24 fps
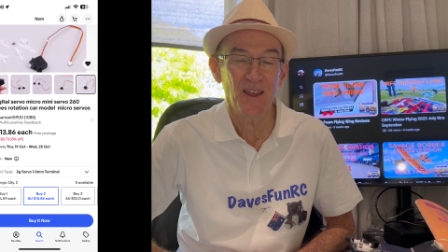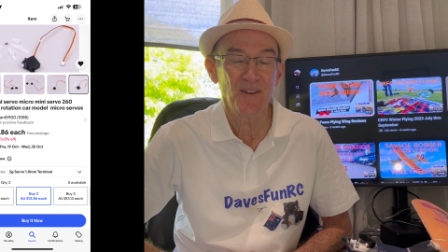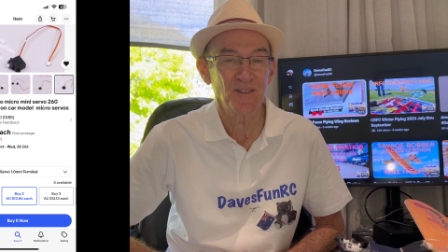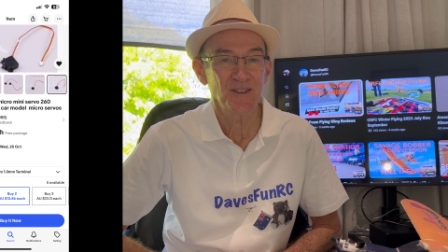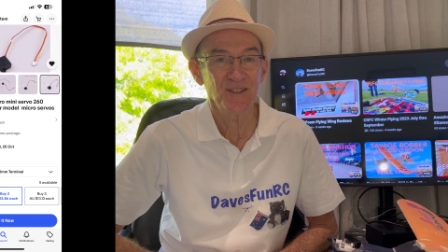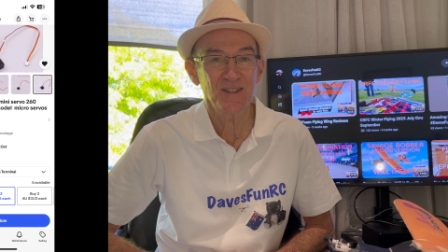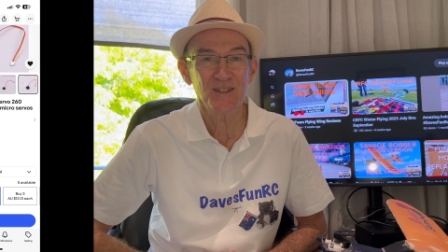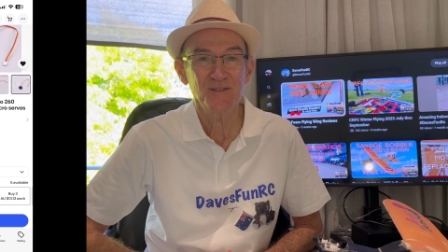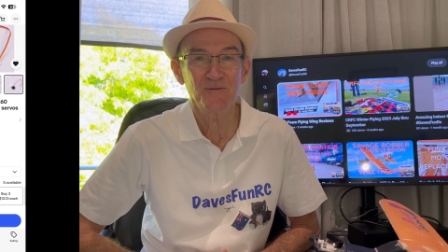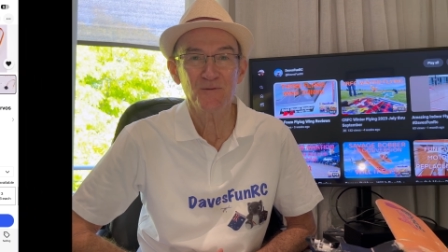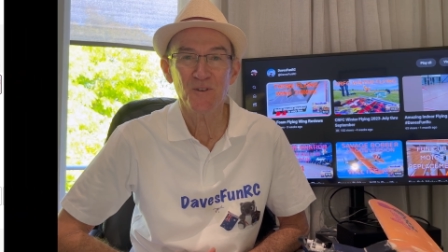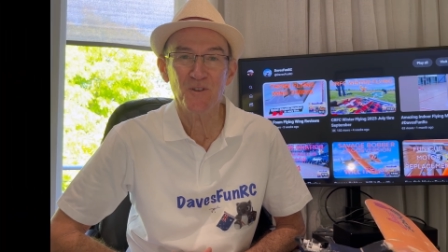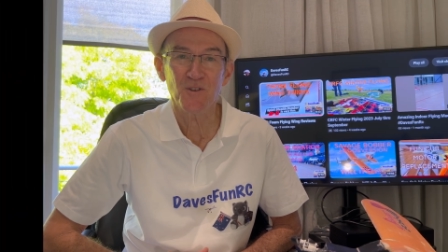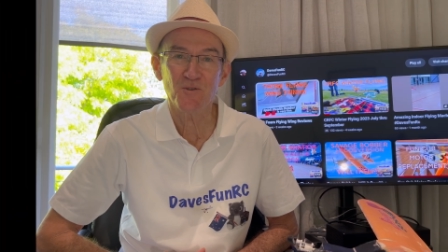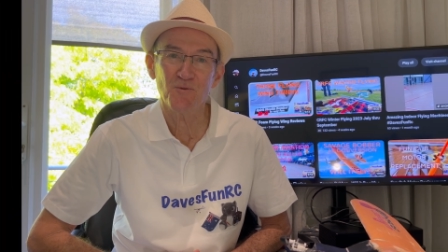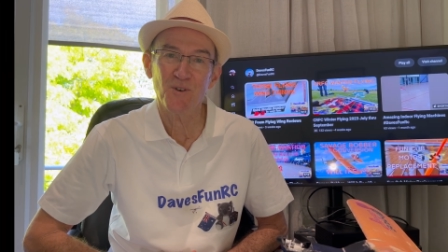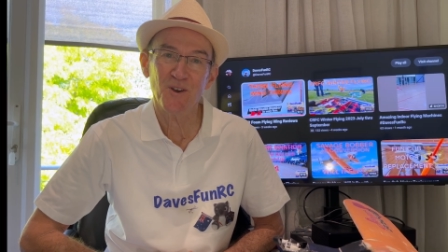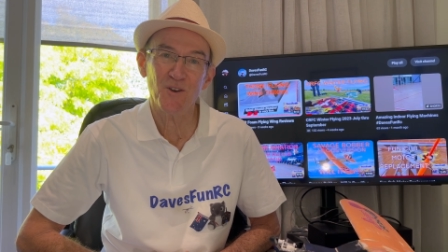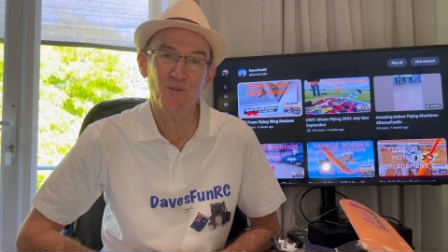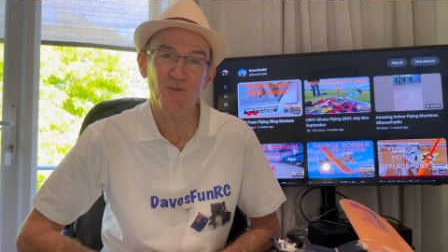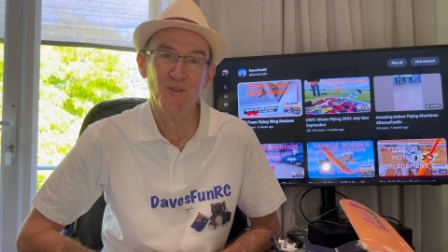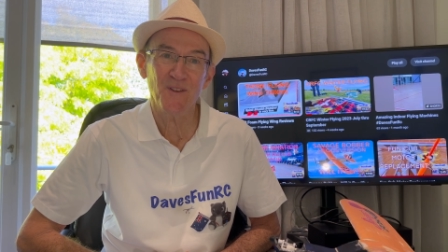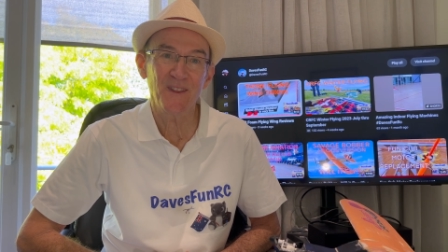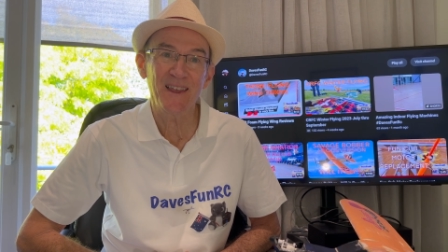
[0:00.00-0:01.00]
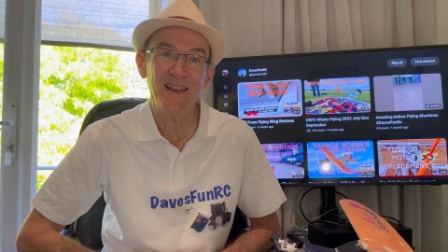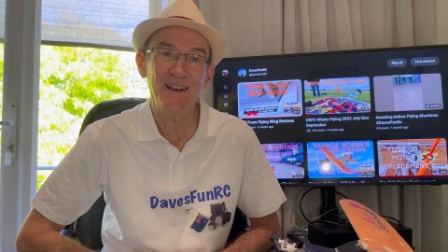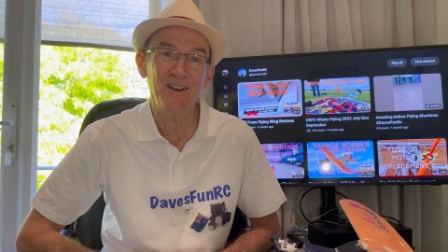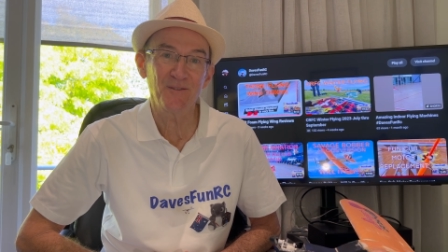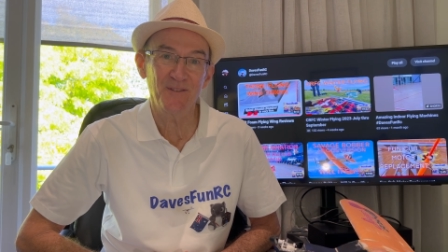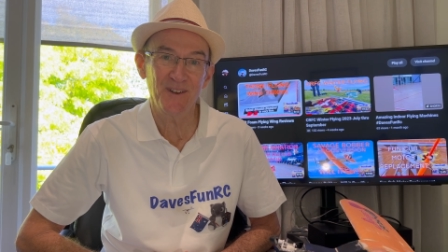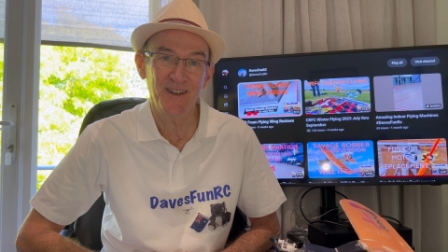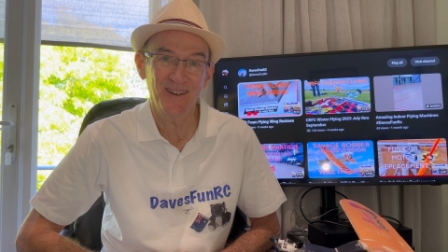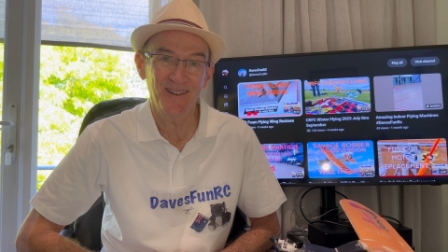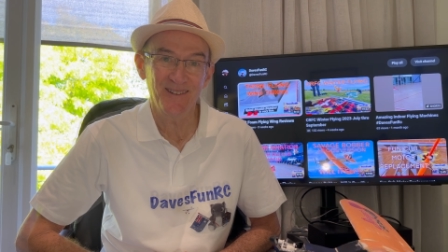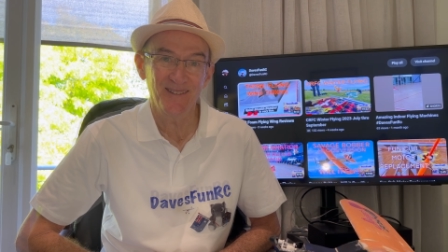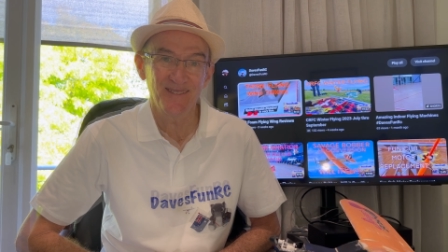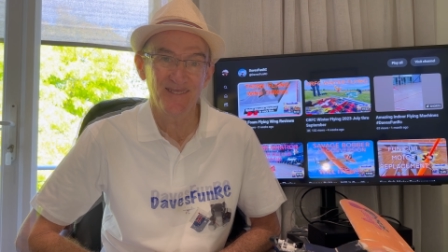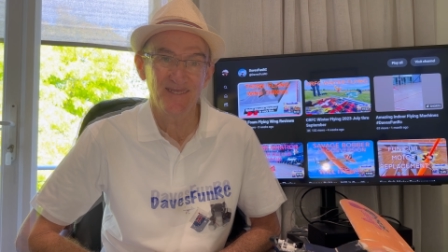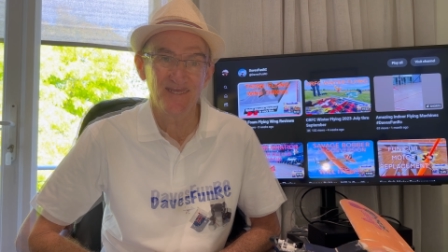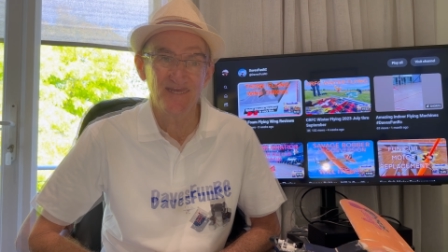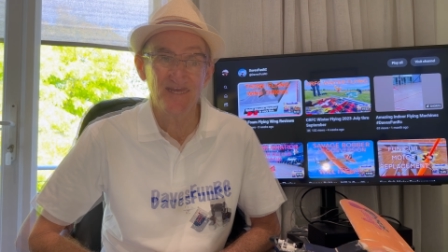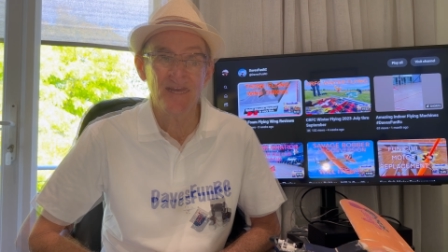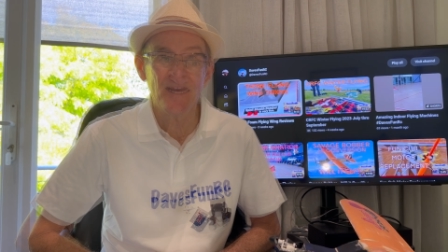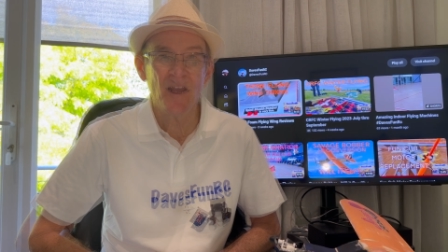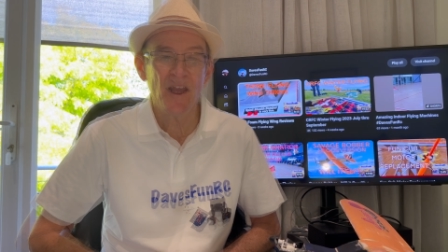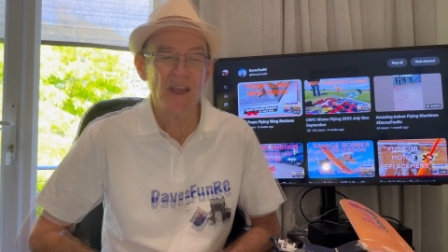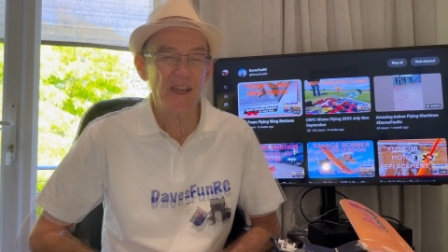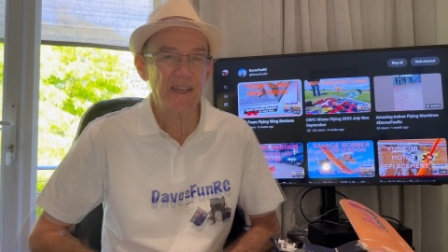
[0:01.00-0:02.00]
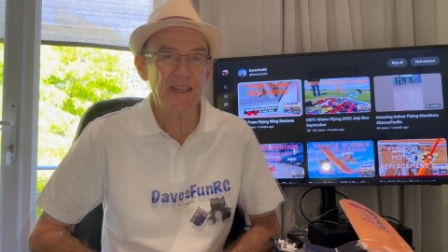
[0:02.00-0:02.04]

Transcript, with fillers: This is for the rudder and the elevator. I